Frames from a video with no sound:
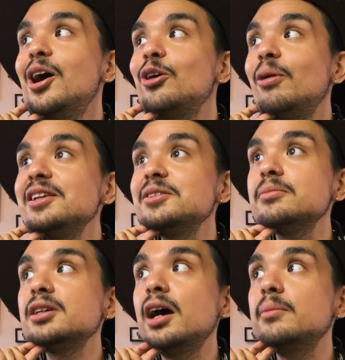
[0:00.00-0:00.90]
quite some
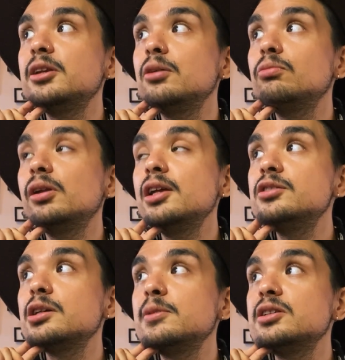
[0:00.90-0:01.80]
time, and it really
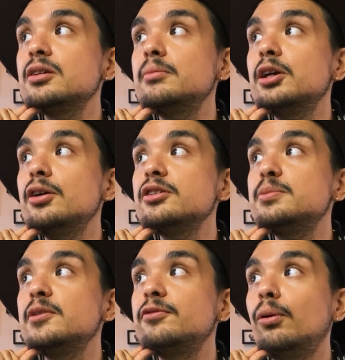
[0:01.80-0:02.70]
took me some years
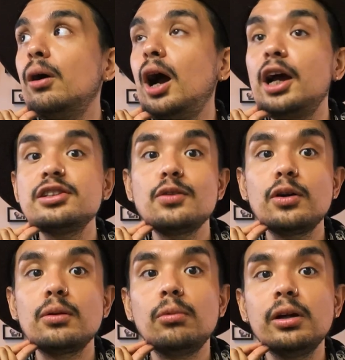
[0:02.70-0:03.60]
before I
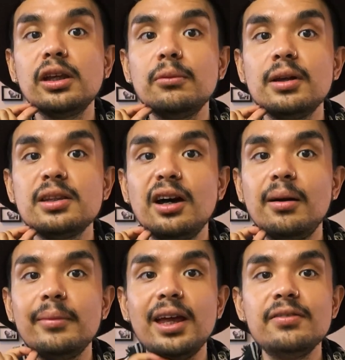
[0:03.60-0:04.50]
started working with
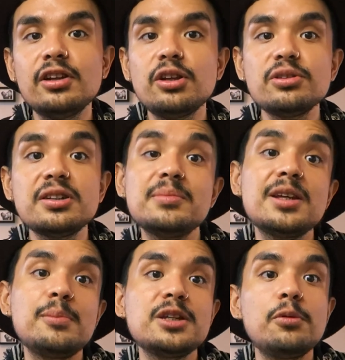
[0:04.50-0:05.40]
them, even though
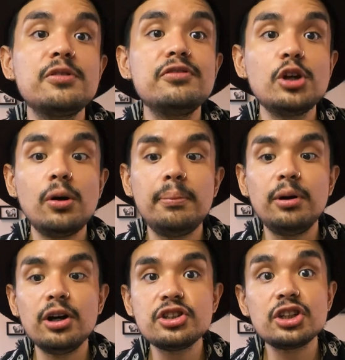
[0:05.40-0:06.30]
sometimes I would feel a
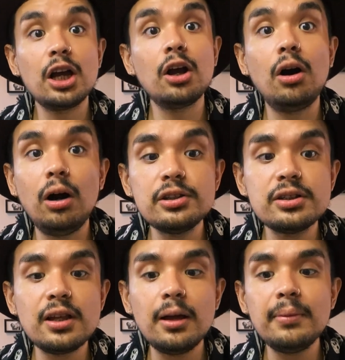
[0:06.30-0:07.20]
push and call to
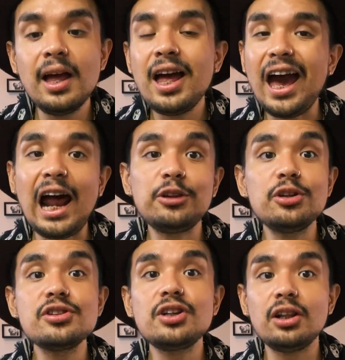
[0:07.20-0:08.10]
them. And I know
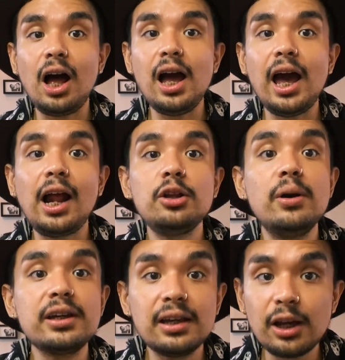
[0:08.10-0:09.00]
there's a lot, and I know
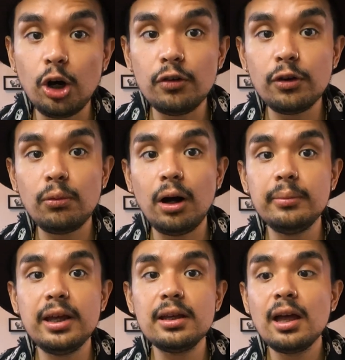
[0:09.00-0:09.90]
it can get
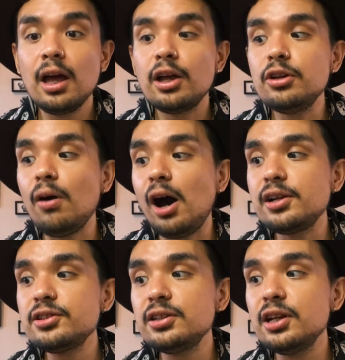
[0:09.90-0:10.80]
overwhelming. You
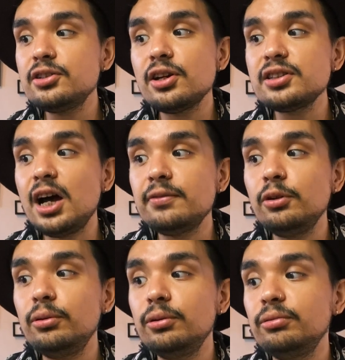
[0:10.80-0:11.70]
honestly just have
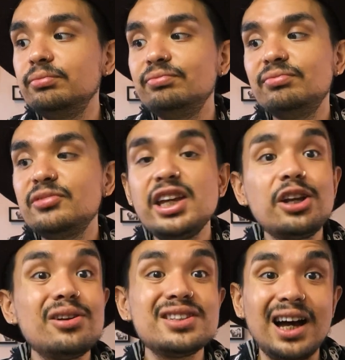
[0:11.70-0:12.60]
to take
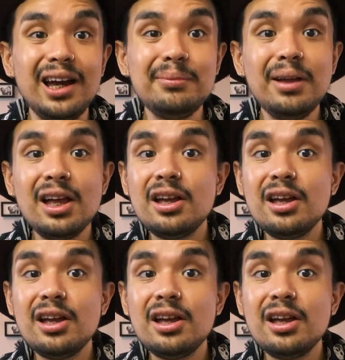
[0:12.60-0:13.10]
your time